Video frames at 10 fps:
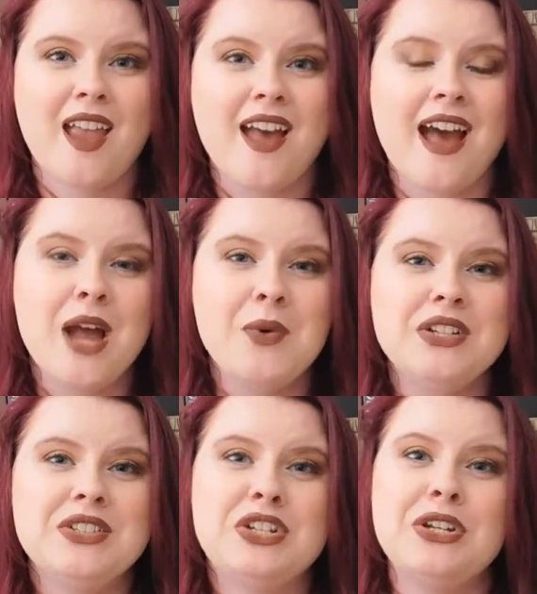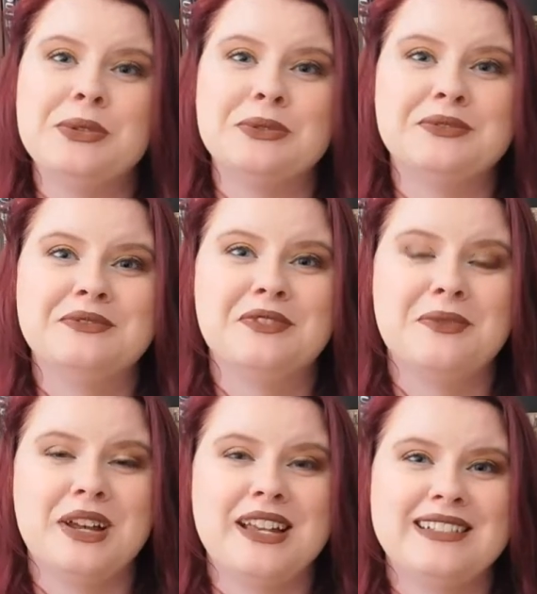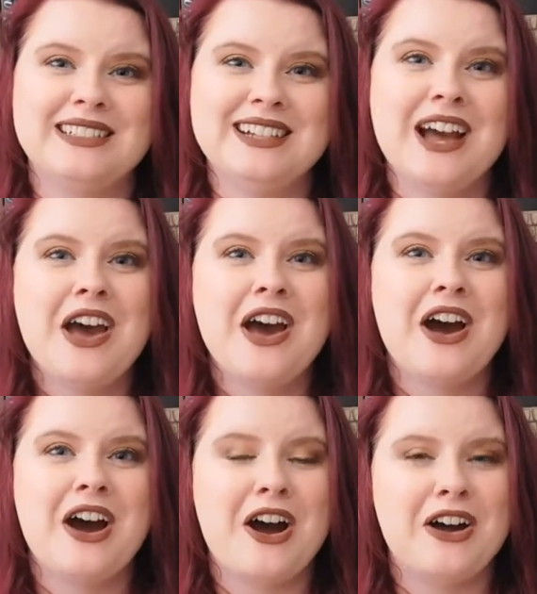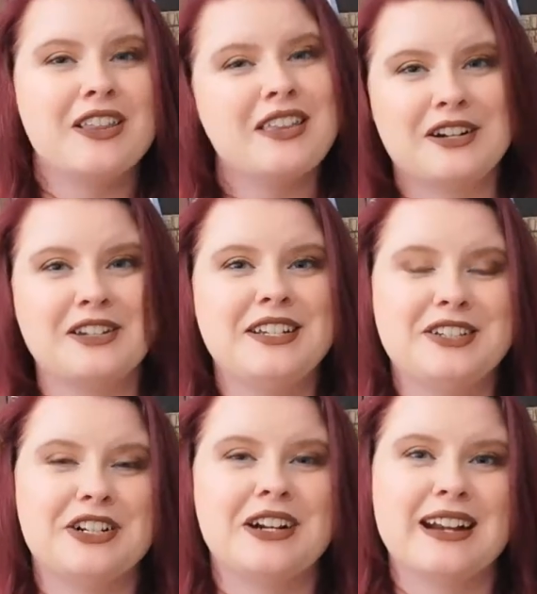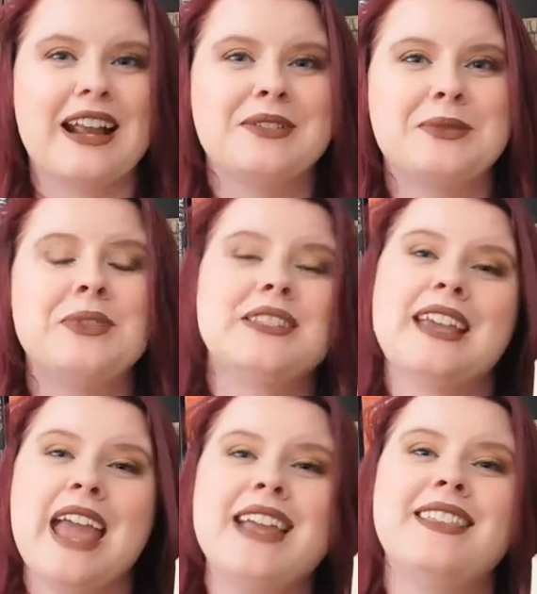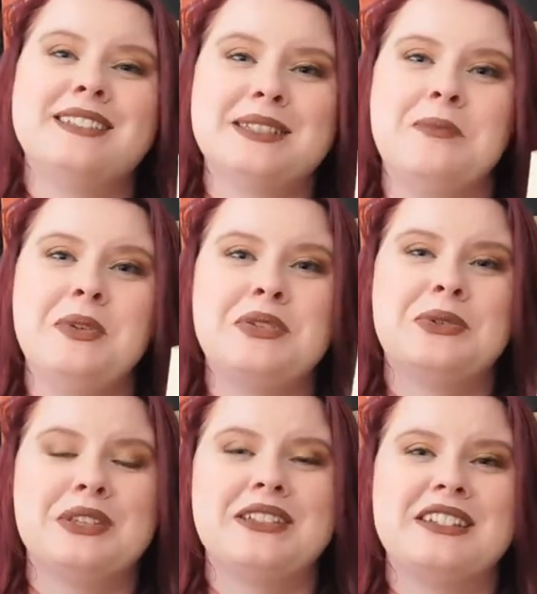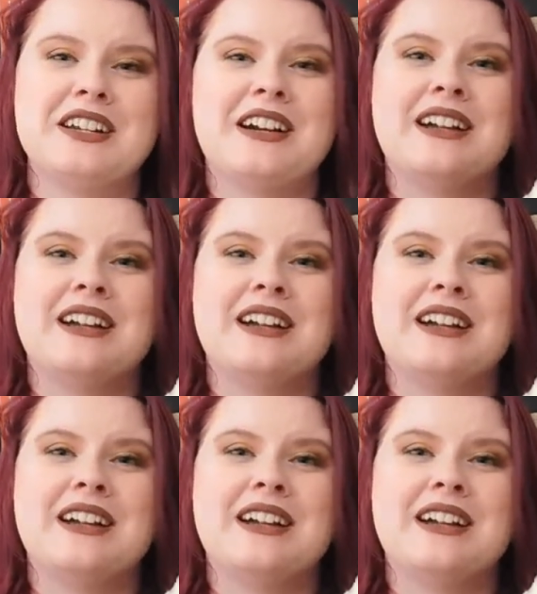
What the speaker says: I was too, when our theater teacher in high school was like, hey, this is the musical this year.